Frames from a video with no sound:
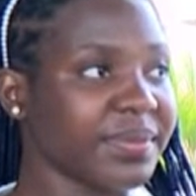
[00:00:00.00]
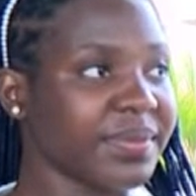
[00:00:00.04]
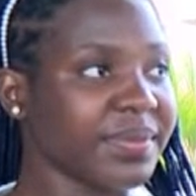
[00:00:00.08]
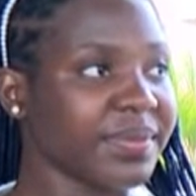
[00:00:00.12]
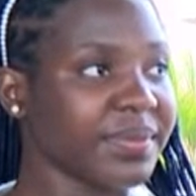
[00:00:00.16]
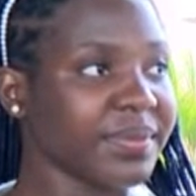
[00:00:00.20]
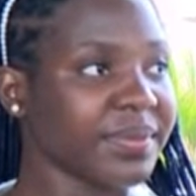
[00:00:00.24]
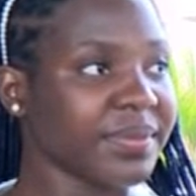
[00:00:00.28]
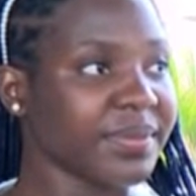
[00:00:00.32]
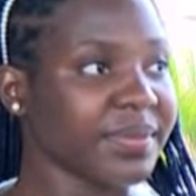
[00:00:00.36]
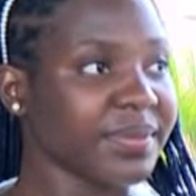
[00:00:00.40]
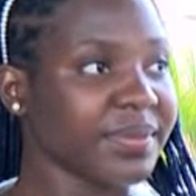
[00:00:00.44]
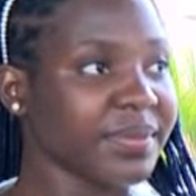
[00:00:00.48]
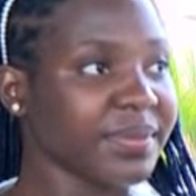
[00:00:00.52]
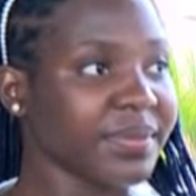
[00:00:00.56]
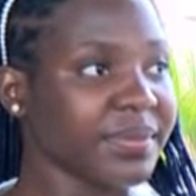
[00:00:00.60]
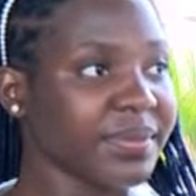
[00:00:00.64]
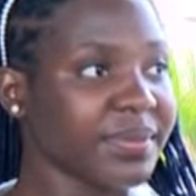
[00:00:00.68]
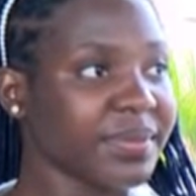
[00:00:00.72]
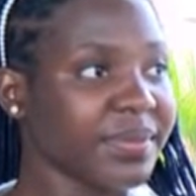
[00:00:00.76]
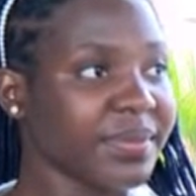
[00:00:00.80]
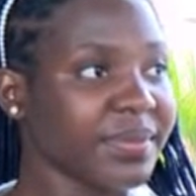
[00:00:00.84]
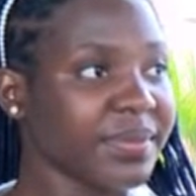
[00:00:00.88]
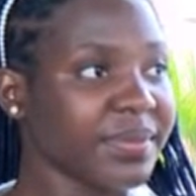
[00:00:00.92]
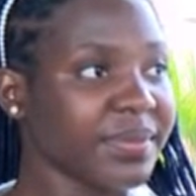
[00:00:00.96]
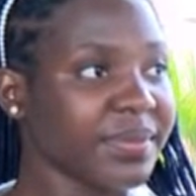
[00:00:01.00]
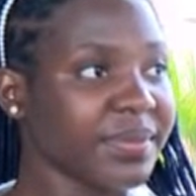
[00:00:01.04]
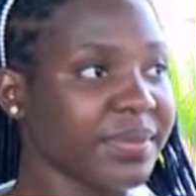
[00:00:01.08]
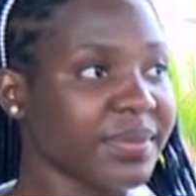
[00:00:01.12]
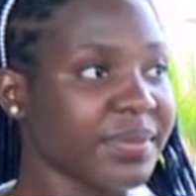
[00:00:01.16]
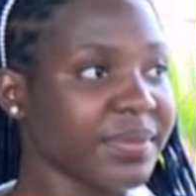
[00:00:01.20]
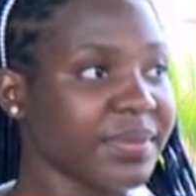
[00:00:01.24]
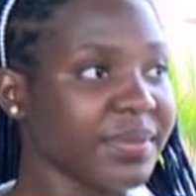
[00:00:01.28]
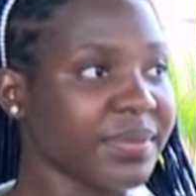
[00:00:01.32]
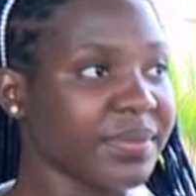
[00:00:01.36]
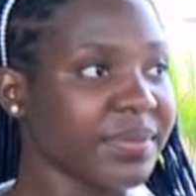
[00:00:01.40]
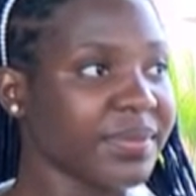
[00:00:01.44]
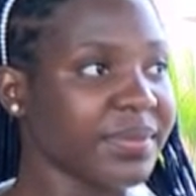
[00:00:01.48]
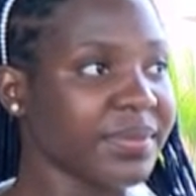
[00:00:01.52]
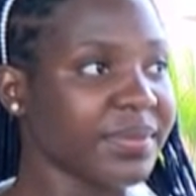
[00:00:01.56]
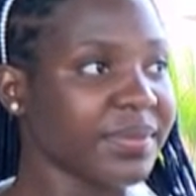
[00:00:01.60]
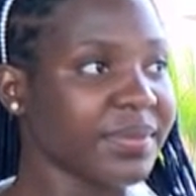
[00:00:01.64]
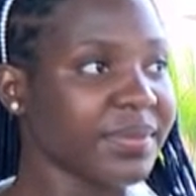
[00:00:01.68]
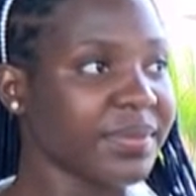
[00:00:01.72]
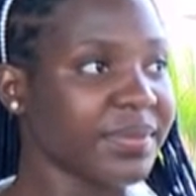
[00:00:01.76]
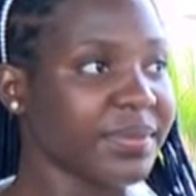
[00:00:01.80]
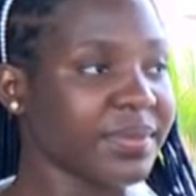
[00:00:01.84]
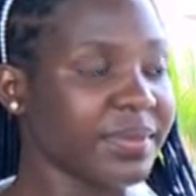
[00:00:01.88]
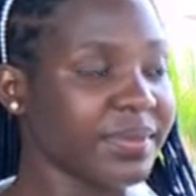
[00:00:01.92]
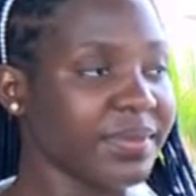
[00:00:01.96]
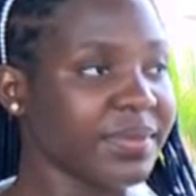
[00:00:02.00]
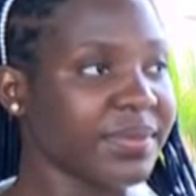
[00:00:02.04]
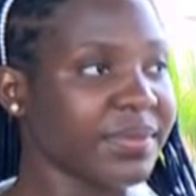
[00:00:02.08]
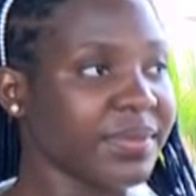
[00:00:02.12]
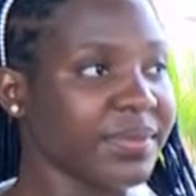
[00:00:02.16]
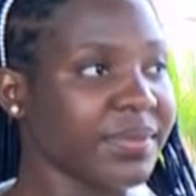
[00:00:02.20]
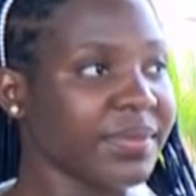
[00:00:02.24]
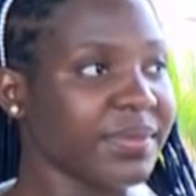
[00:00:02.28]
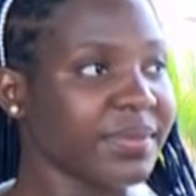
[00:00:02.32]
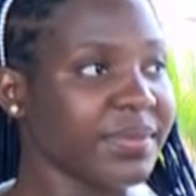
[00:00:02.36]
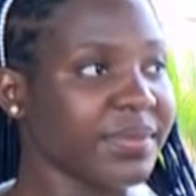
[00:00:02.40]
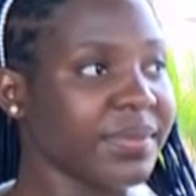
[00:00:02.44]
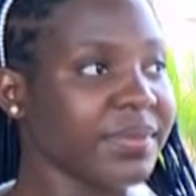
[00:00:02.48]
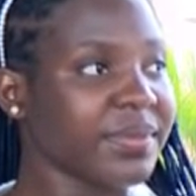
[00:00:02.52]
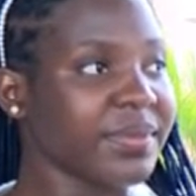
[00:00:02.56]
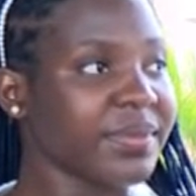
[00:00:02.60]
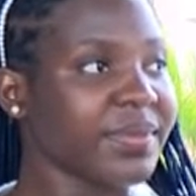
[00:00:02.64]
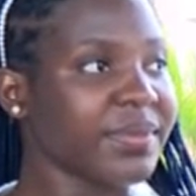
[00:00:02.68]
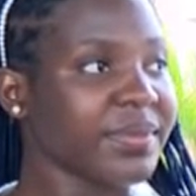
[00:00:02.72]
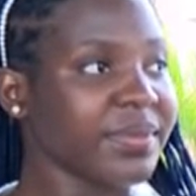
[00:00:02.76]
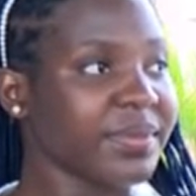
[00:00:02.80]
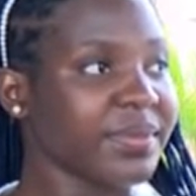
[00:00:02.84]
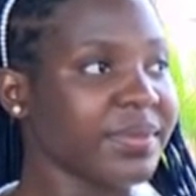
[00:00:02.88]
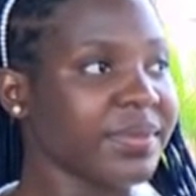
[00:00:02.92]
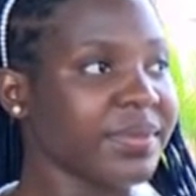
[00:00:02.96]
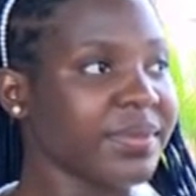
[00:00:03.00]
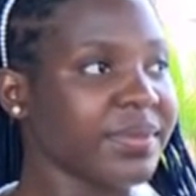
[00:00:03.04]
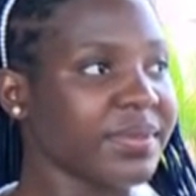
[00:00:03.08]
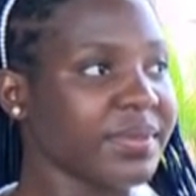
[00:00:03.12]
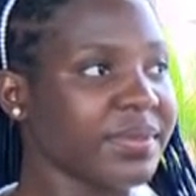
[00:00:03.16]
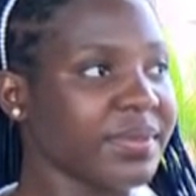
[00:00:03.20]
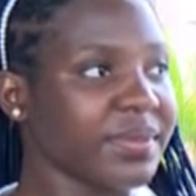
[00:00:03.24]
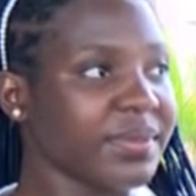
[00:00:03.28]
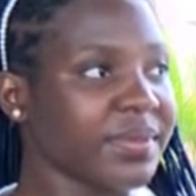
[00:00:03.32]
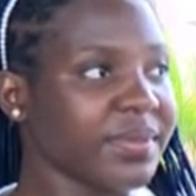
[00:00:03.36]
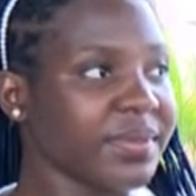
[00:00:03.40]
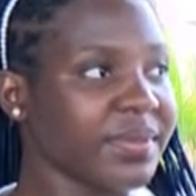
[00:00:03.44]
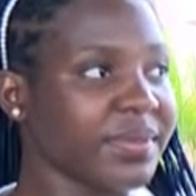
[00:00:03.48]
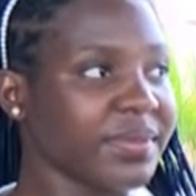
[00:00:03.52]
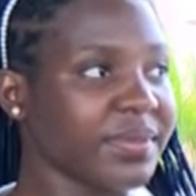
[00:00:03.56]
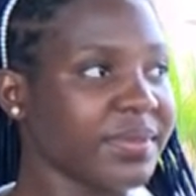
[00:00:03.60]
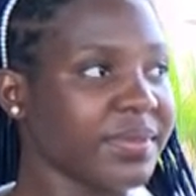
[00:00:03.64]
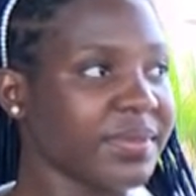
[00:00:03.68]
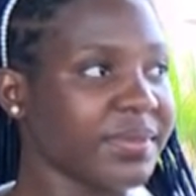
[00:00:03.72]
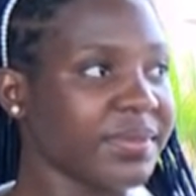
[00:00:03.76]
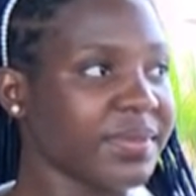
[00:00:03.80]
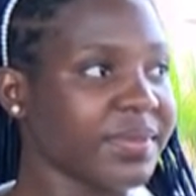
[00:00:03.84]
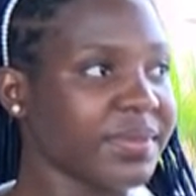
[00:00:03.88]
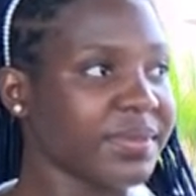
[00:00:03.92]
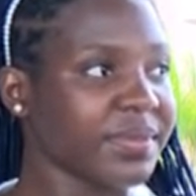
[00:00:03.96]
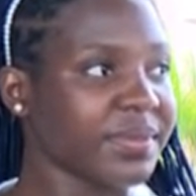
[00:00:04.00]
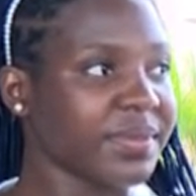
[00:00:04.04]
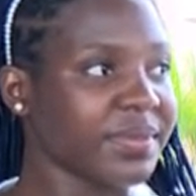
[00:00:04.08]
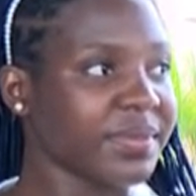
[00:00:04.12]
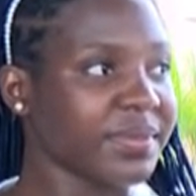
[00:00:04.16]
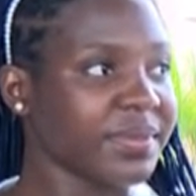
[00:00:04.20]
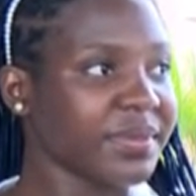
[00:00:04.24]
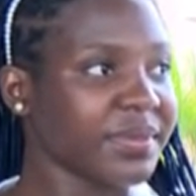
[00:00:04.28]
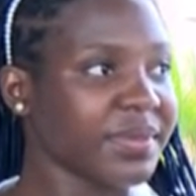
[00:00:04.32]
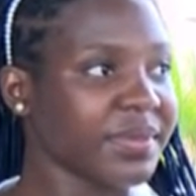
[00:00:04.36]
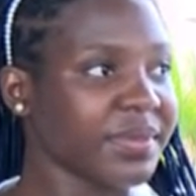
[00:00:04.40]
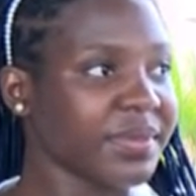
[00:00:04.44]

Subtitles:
(silent)